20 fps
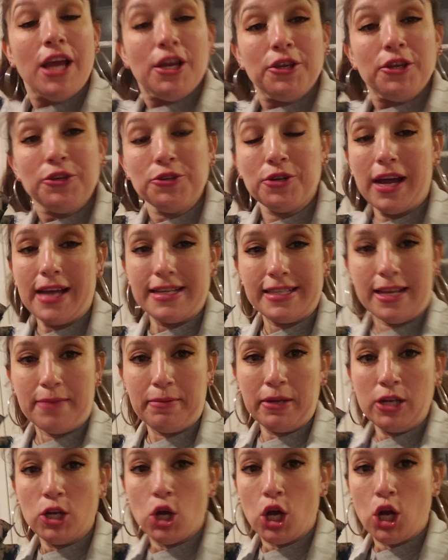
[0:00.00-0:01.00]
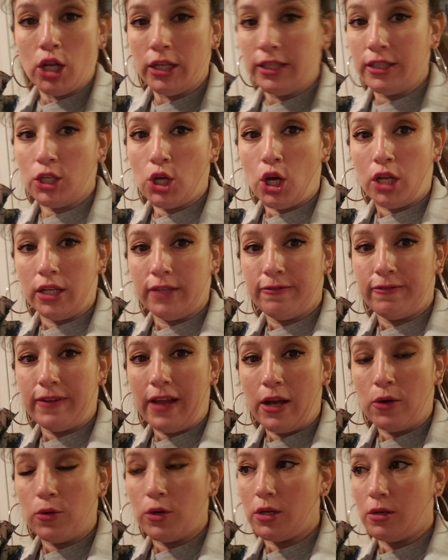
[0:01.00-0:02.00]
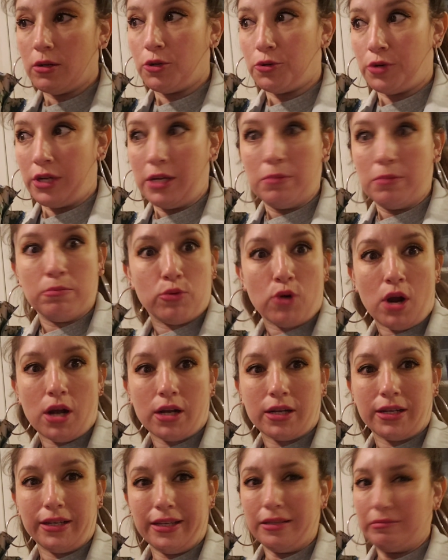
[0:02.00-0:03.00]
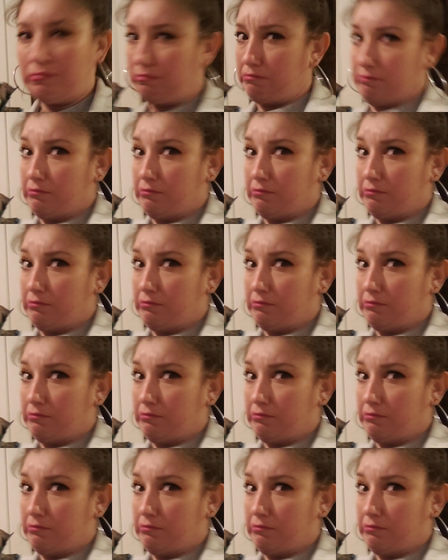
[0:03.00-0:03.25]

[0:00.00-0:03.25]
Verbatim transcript: You guys, I've been calling the cauliflower green broccoli.